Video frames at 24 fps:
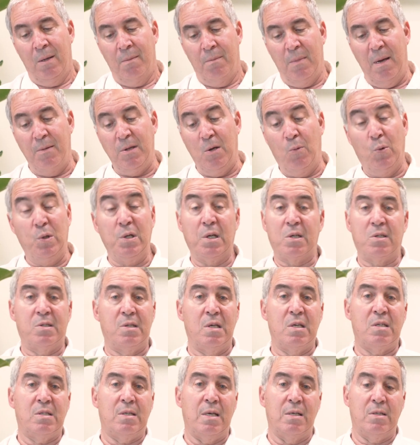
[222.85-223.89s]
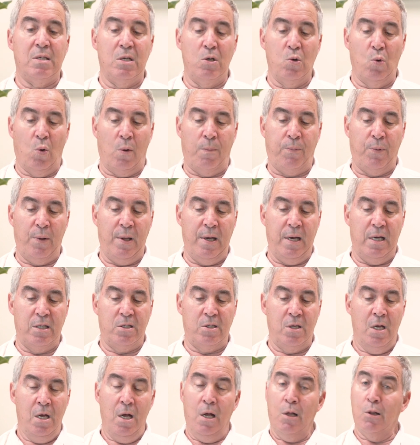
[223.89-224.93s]
maybe they wouldn't exist as indoor
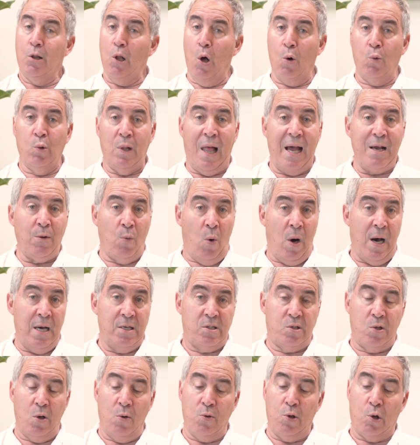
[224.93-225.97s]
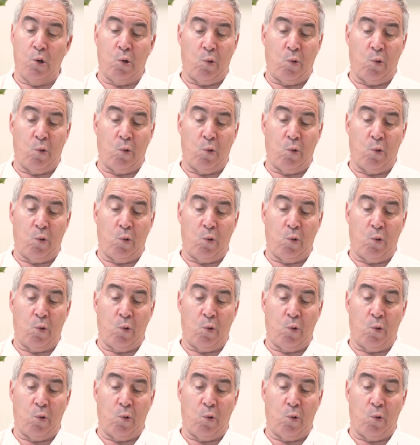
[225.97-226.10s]
plants. Low light-wise, though, they're